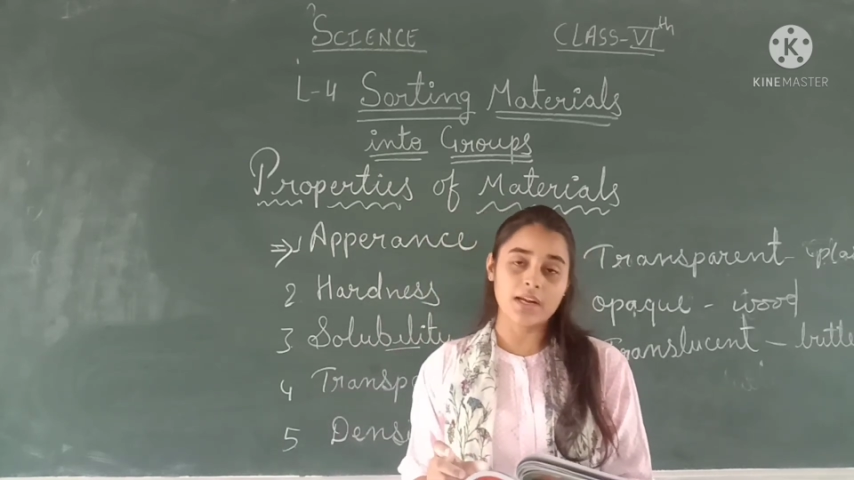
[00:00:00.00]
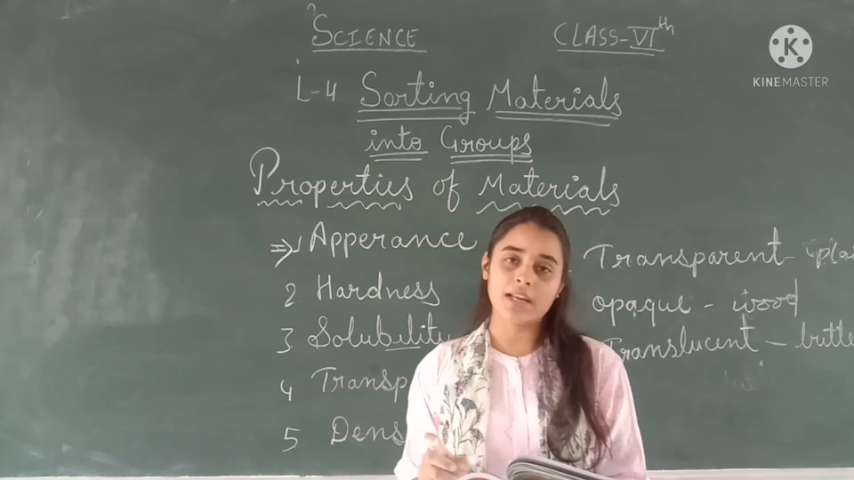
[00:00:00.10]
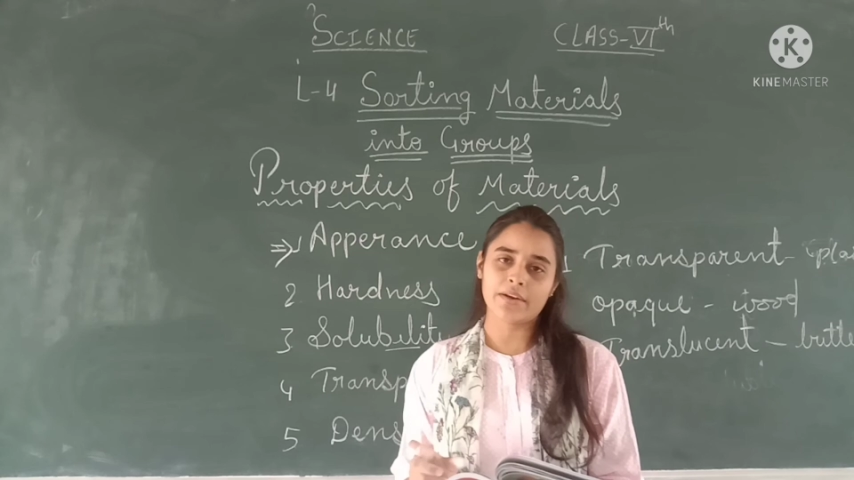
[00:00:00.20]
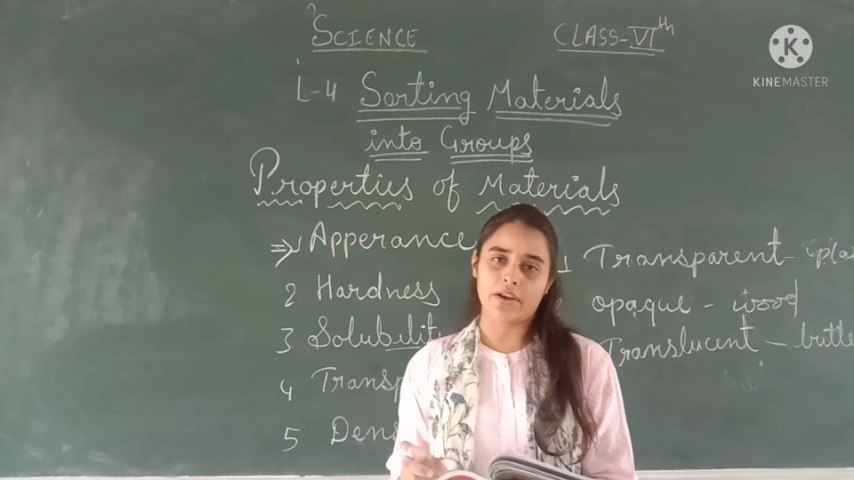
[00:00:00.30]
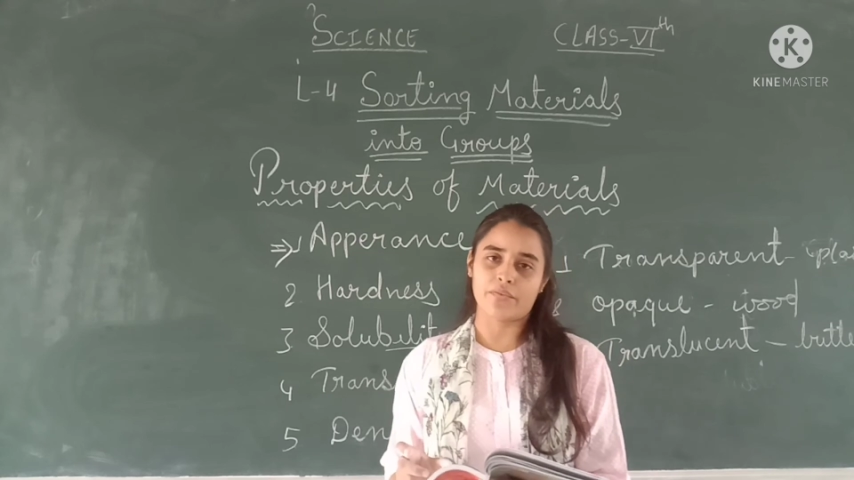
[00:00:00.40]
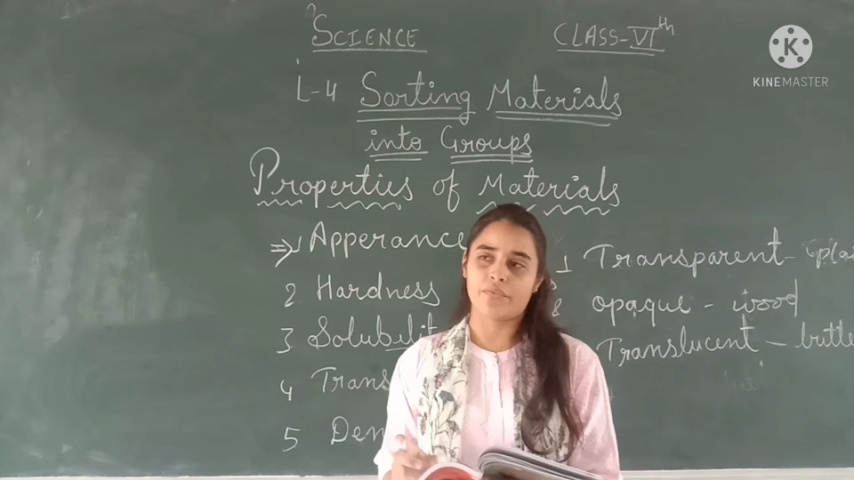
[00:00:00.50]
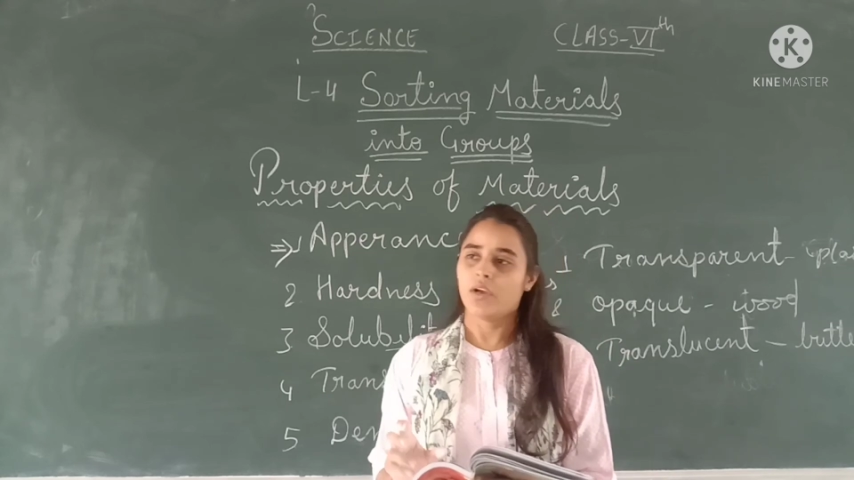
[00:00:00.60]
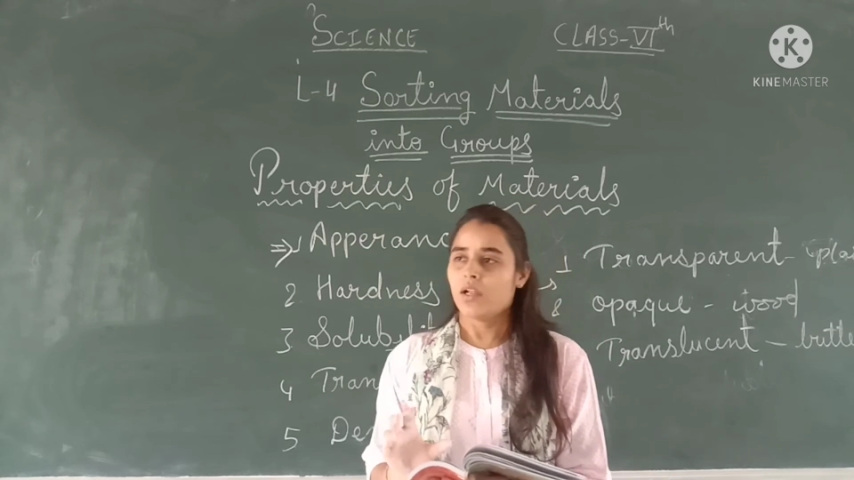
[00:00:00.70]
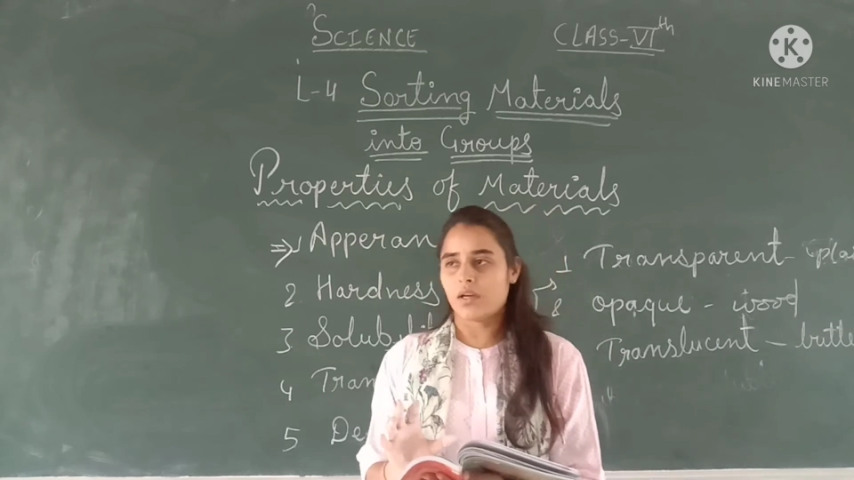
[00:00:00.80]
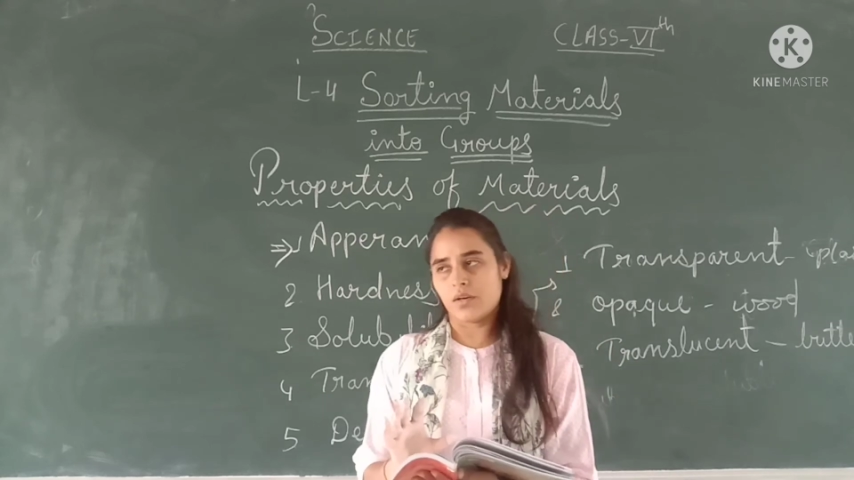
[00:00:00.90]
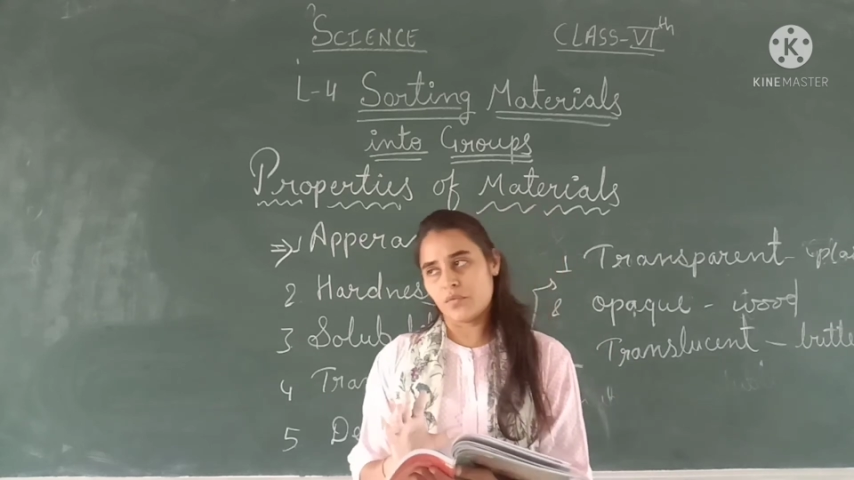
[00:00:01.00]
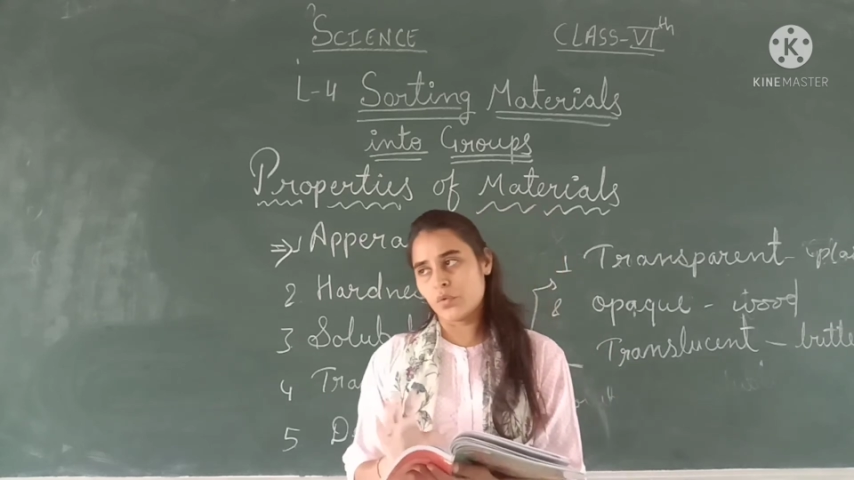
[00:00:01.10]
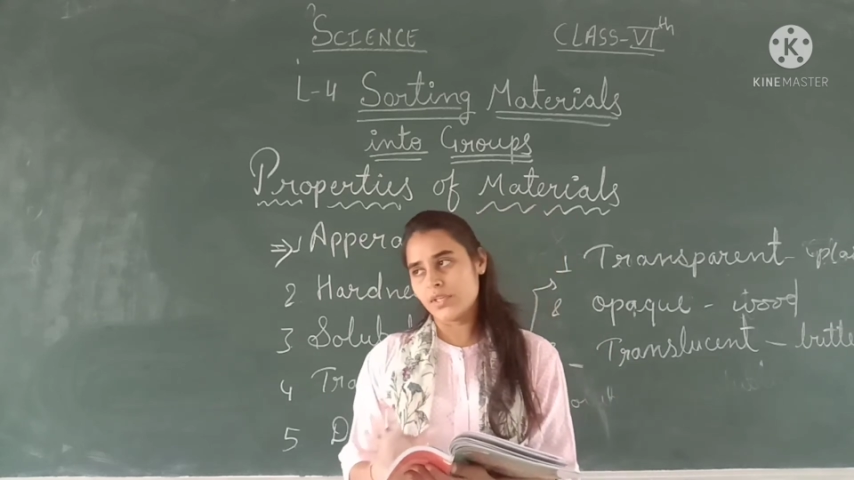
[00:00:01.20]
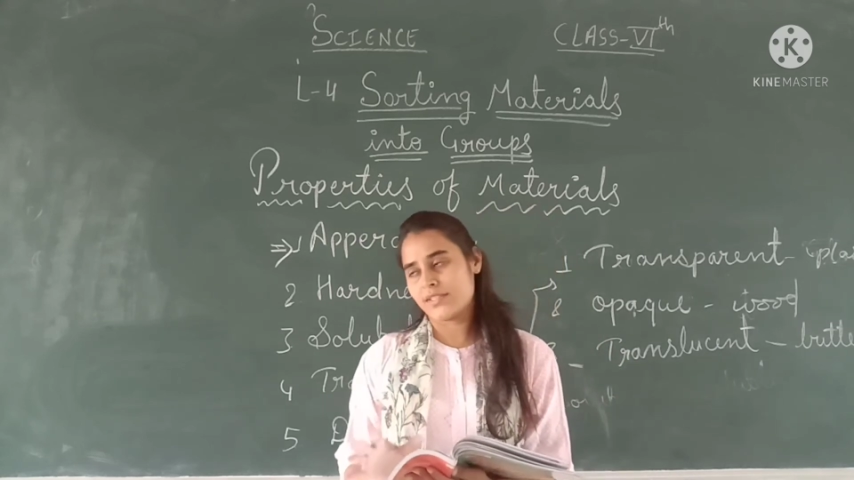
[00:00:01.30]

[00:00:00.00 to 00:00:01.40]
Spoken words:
dull and rough.